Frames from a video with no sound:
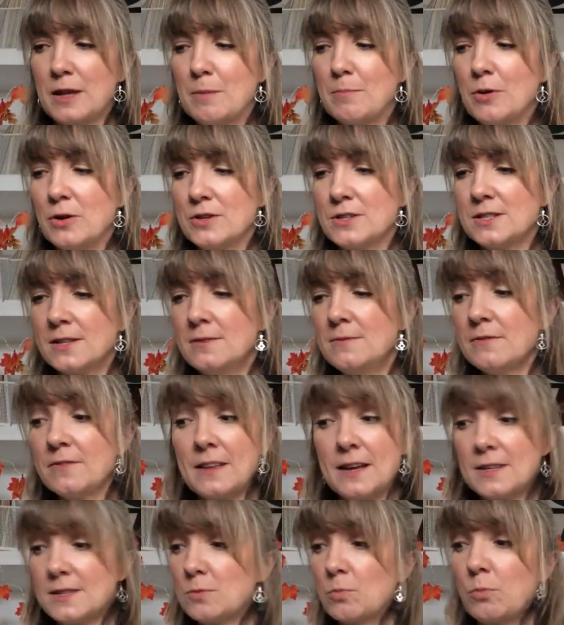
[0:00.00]
that person, if
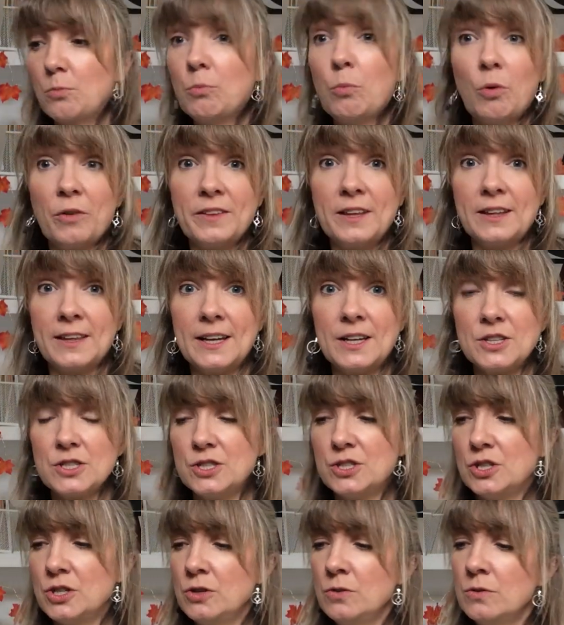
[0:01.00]
that's what they like to
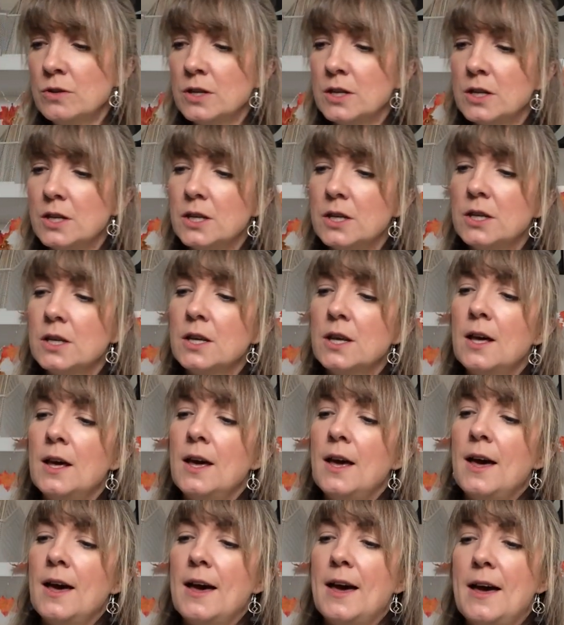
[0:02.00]
do.
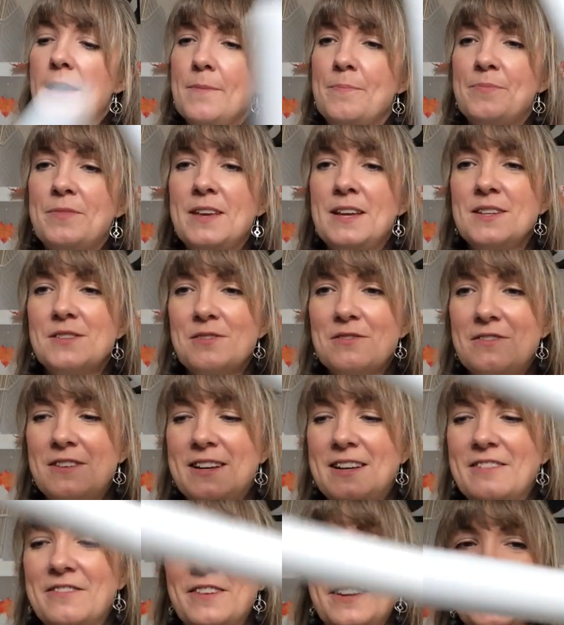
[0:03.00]
These are
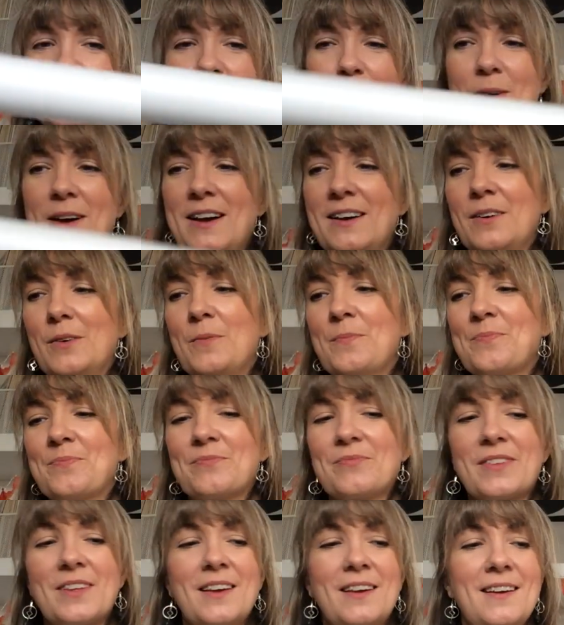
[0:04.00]
really fun as well.
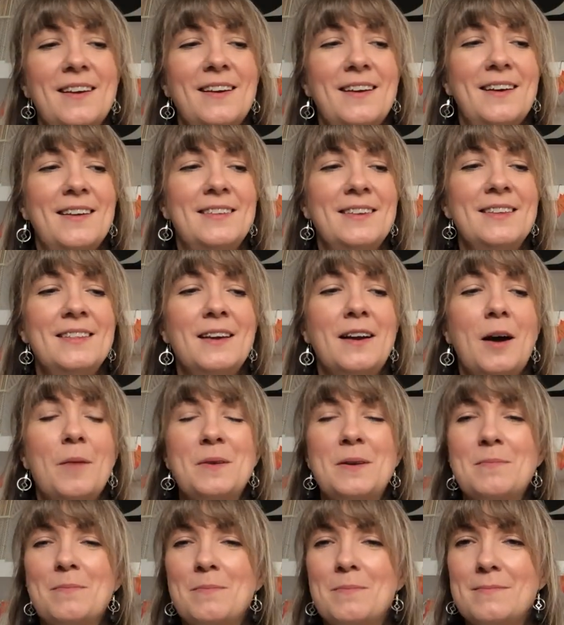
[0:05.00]
I think they come
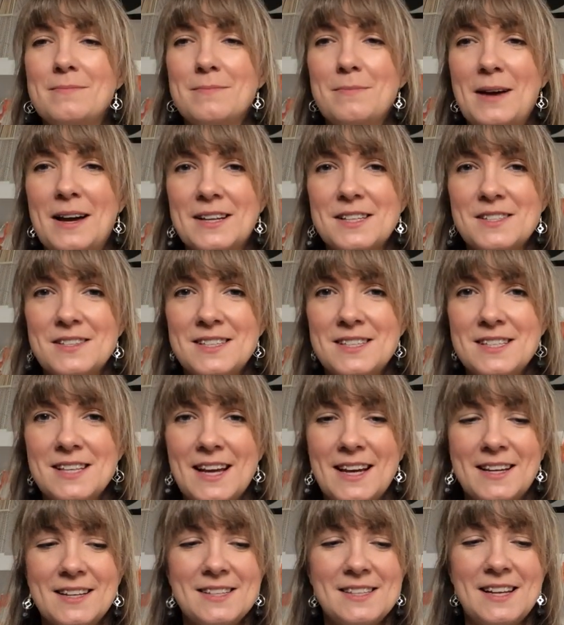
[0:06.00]
in packs of
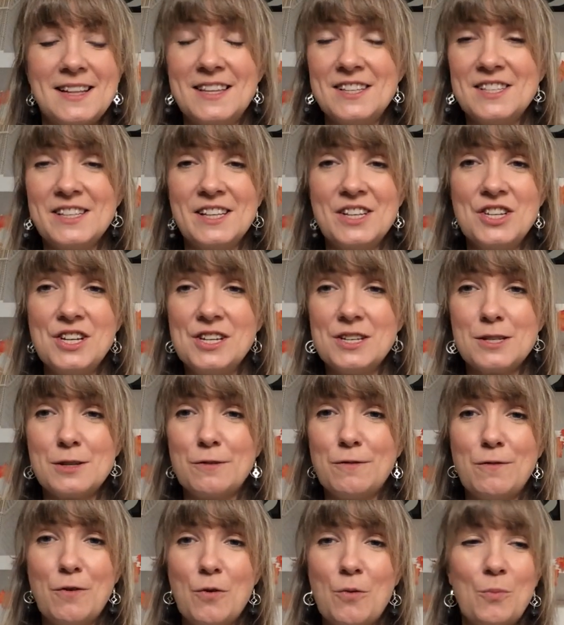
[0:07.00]
6, and it's literally
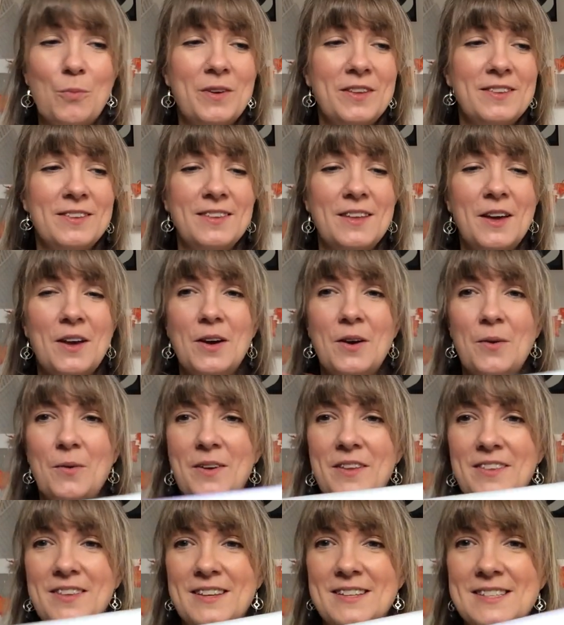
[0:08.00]
just foam
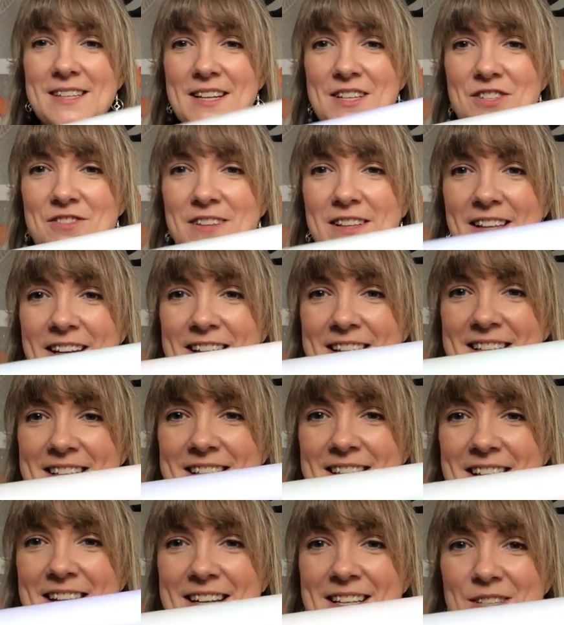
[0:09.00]
with a sensory light
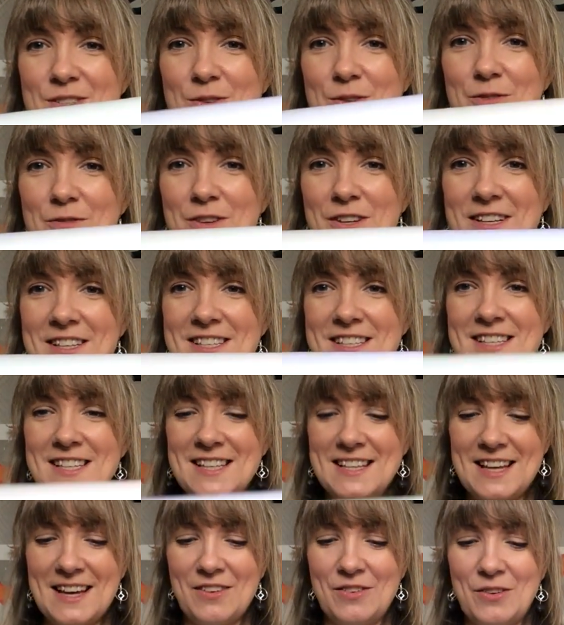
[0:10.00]
inside. I don't know if you can
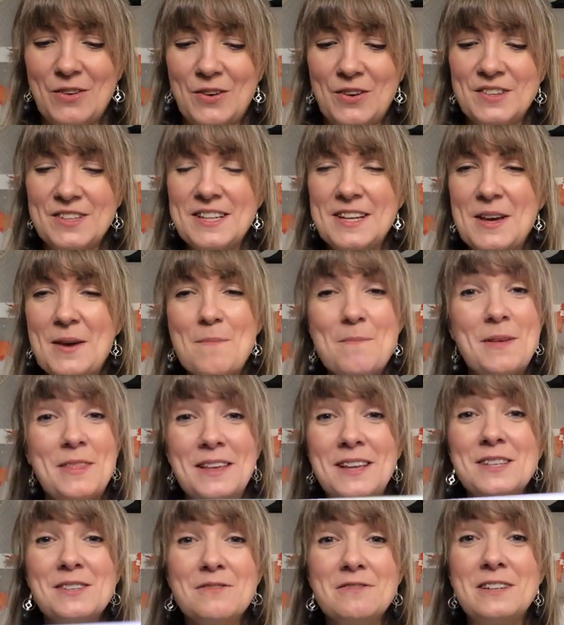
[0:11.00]
see that or not, but
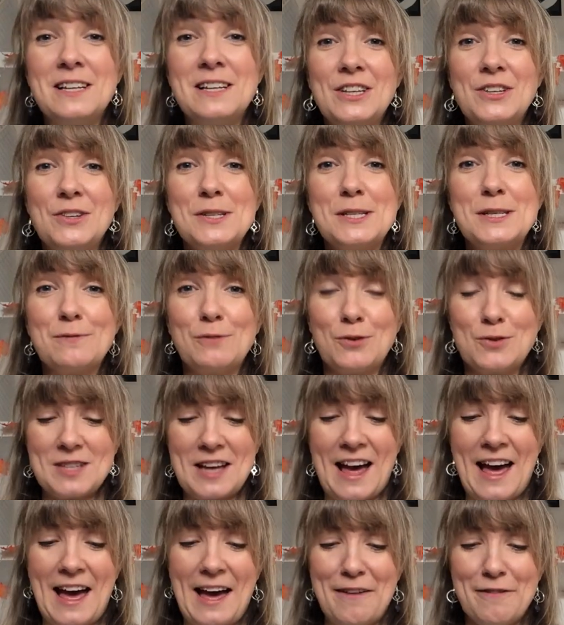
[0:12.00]
these are useful to
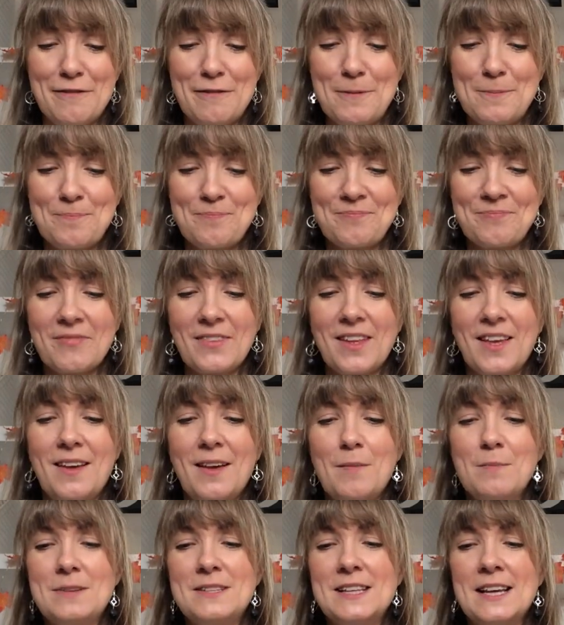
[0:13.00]
have,
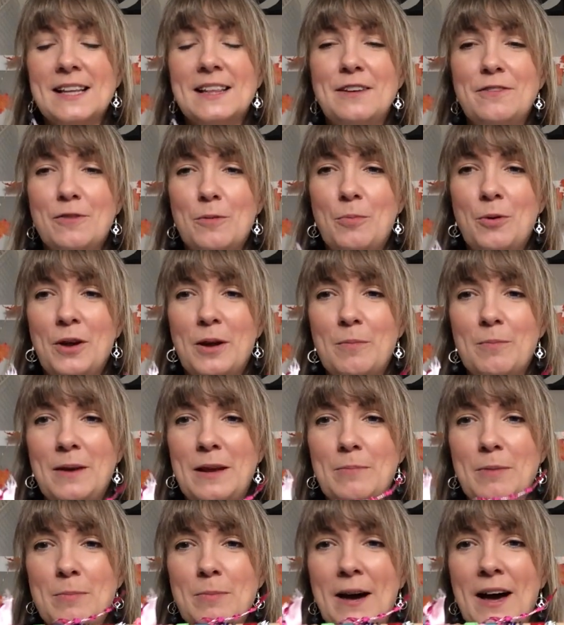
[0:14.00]
particularly for putting
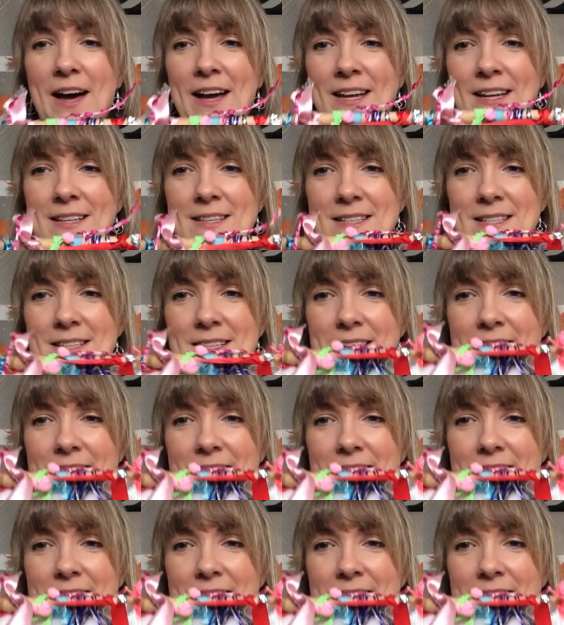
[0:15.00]
maybe behind